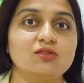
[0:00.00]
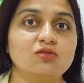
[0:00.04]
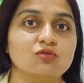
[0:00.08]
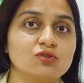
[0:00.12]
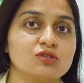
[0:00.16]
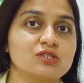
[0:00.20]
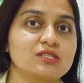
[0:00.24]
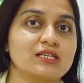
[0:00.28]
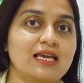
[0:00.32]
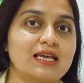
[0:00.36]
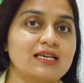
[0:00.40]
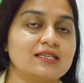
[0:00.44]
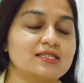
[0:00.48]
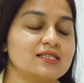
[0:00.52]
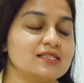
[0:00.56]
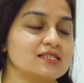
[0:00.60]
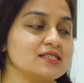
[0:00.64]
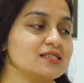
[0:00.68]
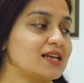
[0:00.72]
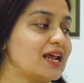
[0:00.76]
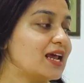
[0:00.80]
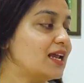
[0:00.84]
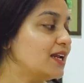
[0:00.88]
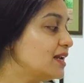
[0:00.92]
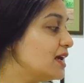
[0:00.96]
those cases,
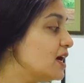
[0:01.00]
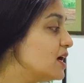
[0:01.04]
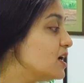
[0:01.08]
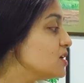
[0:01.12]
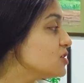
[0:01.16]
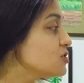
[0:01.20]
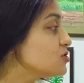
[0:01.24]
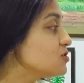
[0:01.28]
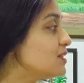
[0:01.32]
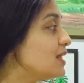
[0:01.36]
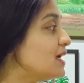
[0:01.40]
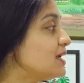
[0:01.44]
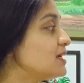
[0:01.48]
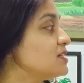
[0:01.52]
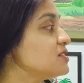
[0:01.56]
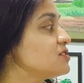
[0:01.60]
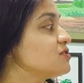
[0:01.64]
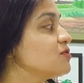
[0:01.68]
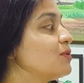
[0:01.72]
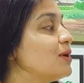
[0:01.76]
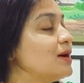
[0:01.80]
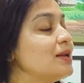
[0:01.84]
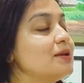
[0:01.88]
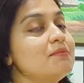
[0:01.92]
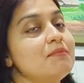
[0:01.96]
right? So that is
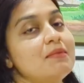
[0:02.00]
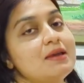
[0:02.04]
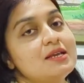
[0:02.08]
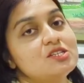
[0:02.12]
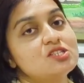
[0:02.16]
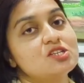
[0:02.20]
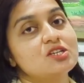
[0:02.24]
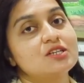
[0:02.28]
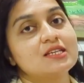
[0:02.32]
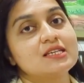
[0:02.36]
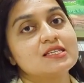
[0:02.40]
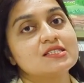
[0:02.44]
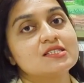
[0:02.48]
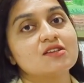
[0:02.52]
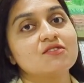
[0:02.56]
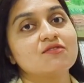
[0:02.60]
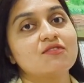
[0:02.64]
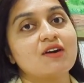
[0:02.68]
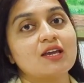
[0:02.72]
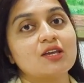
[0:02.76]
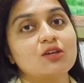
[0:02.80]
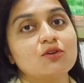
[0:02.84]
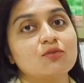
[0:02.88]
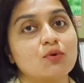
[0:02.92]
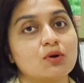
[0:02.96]
one major reason
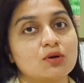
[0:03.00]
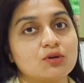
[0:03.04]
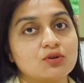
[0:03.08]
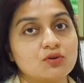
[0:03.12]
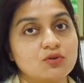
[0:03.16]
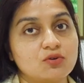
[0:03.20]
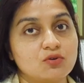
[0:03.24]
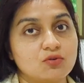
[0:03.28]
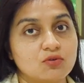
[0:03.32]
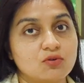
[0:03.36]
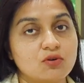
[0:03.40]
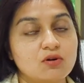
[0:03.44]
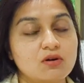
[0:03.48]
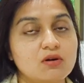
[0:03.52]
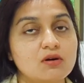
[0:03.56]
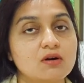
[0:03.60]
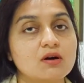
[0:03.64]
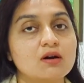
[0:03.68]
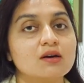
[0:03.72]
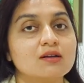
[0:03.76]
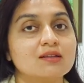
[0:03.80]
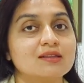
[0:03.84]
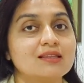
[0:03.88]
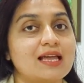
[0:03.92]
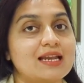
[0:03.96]
why you want to know
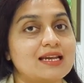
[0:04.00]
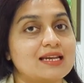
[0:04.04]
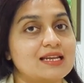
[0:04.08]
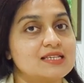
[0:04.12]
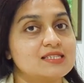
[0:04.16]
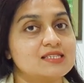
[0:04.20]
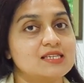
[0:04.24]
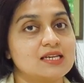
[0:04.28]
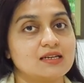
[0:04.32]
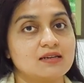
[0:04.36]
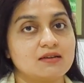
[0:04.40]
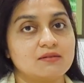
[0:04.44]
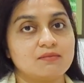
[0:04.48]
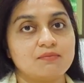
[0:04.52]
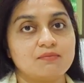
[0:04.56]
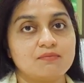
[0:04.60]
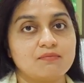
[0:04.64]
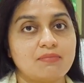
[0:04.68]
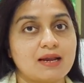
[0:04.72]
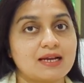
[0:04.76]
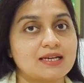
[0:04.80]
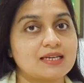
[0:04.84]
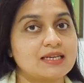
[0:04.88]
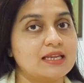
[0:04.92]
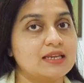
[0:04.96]
that is it
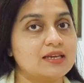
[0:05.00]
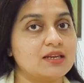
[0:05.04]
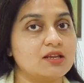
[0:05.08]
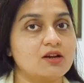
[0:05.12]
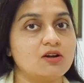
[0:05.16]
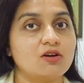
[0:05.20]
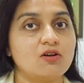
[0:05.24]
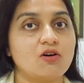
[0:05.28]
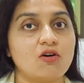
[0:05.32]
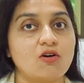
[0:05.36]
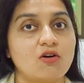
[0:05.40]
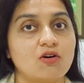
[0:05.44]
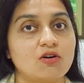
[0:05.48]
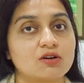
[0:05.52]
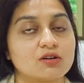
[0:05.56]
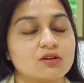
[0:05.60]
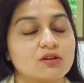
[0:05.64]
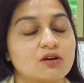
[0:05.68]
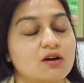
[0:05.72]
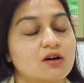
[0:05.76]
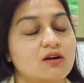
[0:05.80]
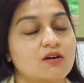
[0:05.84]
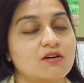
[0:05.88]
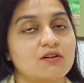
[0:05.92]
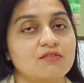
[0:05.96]
bacterial or
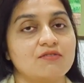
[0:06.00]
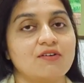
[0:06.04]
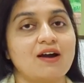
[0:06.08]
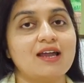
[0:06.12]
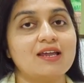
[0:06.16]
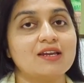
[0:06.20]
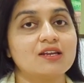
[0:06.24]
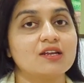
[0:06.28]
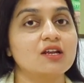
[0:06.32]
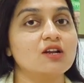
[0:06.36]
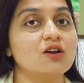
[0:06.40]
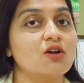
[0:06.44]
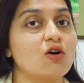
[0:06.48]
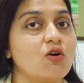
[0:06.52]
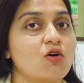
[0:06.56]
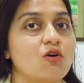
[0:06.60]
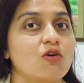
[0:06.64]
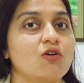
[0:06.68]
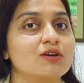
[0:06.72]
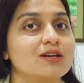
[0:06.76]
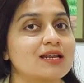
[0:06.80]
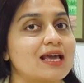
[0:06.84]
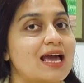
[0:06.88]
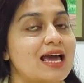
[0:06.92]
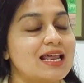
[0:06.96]
viral
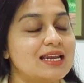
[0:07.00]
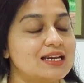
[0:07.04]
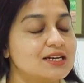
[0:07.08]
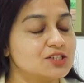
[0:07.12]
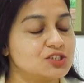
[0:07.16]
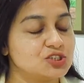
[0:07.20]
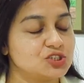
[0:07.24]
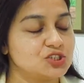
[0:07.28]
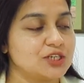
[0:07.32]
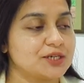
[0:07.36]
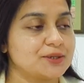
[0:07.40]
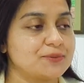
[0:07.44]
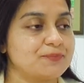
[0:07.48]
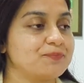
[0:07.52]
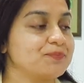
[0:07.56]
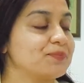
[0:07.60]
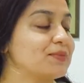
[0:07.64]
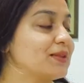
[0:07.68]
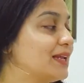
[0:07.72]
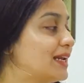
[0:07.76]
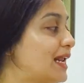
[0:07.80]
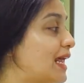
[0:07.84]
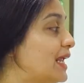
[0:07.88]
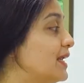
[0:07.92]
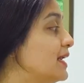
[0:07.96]
or allergic,
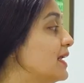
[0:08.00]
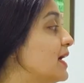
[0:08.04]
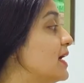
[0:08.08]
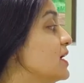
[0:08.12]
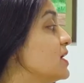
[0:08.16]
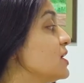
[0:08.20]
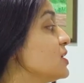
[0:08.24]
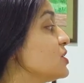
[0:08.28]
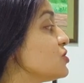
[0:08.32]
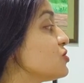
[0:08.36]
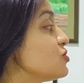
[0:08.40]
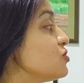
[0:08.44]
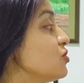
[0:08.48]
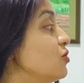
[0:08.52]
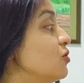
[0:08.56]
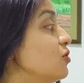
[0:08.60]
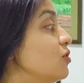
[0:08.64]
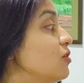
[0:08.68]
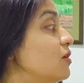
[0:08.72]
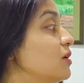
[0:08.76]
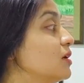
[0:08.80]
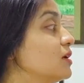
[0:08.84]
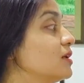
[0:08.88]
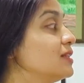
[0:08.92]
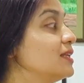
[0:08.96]
right?
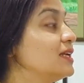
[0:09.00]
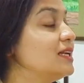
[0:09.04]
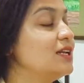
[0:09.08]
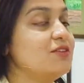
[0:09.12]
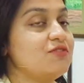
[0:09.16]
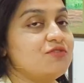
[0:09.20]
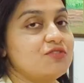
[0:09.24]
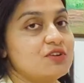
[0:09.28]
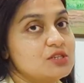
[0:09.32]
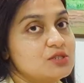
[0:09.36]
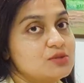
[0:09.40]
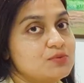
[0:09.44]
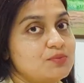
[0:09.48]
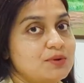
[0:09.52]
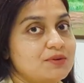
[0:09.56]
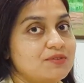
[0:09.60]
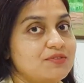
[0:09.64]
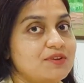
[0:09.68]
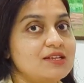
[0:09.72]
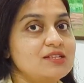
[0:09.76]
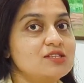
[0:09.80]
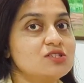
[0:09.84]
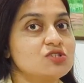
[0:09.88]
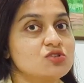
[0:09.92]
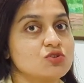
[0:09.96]
So the difference
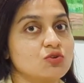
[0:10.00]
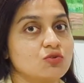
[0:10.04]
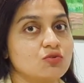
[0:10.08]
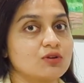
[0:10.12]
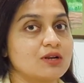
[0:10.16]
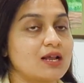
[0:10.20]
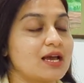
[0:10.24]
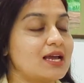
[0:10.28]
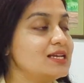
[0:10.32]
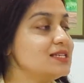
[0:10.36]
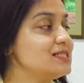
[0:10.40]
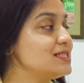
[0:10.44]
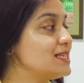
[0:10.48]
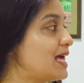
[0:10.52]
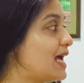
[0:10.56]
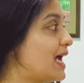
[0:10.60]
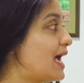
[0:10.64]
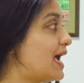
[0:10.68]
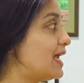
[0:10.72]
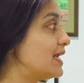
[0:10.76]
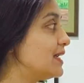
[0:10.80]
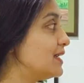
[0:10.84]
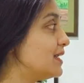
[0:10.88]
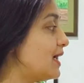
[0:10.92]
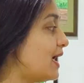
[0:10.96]
between sore eyes
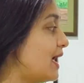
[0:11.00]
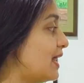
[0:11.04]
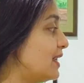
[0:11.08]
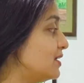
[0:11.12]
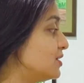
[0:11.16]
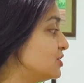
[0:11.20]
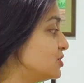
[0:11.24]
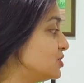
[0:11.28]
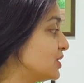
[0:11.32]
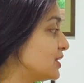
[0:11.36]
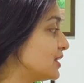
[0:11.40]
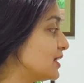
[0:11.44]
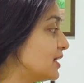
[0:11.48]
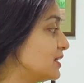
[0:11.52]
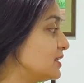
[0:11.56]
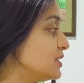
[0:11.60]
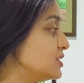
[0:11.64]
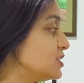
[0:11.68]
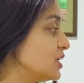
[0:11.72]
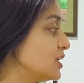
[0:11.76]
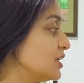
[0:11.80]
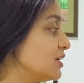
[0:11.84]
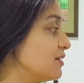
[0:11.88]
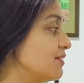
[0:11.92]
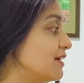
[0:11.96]
and allergic
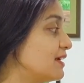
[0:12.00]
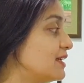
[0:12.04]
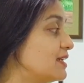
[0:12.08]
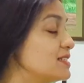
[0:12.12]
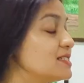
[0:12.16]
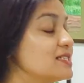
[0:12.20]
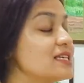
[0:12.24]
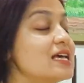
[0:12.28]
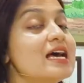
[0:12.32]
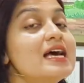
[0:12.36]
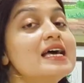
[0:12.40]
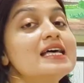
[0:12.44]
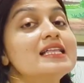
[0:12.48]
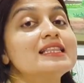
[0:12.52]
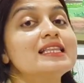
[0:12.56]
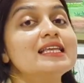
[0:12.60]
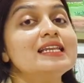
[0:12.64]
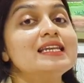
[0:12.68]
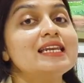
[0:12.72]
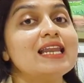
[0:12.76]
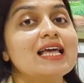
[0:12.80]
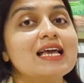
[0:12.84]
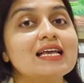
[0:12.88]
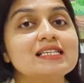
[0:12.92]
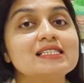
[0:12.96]
conjunctivitis. The
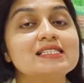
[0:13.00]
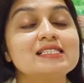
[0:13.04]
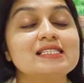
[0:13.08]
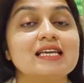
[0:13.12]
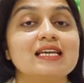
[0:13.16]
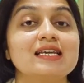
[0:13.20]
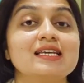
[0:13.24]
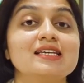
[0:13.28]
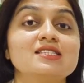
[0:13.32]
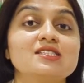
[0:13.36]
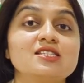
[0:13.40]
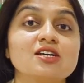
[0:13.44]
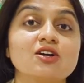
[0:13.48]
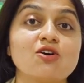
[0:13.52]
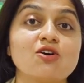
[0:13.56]
next thing is the